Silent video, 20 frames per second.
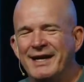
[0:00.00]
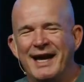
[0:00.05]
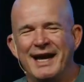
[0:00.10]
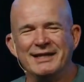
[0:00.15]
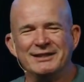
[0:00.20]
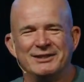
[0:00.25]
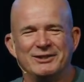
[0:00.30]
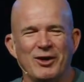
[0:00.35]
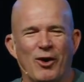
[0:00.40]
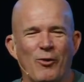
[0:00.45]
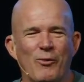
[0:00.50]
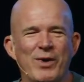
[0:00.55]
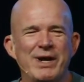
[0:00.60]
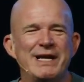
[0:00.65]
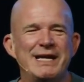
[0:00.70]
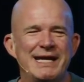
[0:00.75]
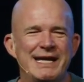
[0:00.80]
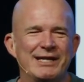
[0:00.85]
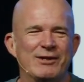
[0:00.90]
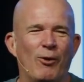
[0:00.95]
and so we
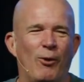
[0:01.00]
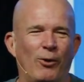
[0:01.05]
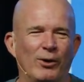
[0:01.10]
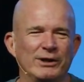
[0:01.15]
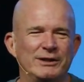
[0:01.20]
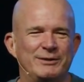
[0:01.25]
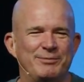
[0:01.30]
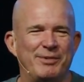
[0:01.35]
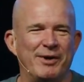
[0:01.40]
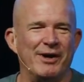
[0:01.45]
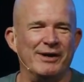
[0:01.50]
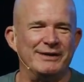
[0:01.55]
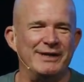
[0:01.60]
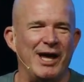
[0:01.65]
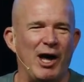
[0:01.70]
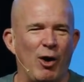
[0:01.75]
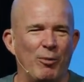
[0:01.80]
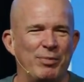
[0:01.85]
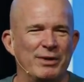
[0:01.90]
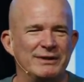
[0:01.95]
need the Holy Spirit to
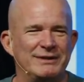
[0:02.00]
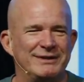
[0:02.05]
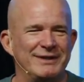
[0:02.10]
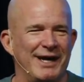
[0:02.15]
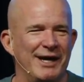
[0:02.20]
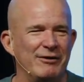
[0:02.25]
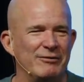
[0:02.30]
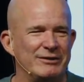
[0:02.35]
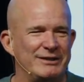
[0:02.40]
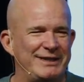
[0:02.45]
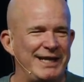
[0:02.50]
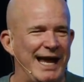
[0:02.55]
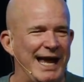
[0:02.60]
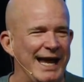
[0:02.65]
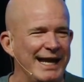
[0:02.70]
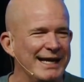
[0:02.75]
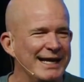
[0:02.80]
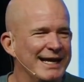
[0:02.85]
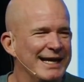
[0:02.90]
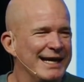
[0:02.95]
help us
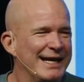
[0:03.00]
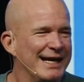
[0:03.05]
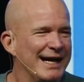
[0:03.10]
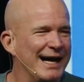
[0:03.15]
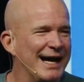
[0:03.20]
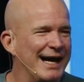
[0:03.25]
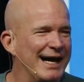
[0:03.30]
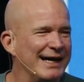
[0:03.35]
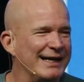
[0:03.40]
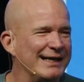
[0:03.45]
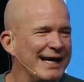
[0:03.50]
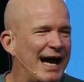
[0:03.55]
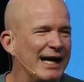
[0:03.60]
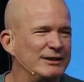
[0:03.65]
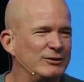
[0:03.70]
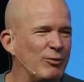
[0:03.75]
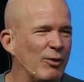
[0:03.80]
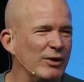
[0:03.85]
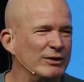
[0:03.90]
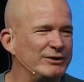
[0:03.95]
understand
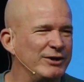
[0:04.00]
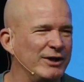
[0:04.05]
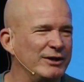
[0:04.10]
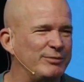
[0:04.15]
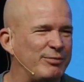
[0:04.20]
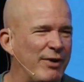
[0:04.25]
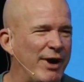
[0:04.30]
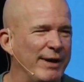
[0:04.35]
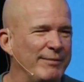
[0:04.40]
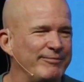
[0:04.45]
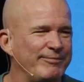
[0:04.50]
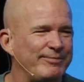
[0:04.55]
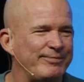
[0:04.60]
God's word. So let's pray.